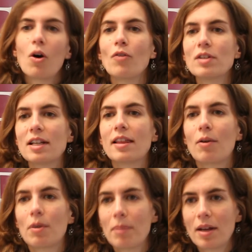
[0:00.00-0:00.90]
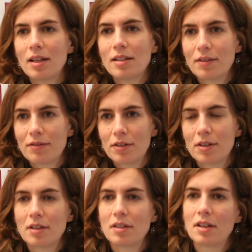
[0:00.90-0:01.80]
Obviously there were many
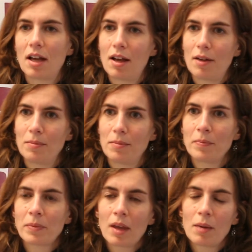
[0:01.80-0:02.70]
different um,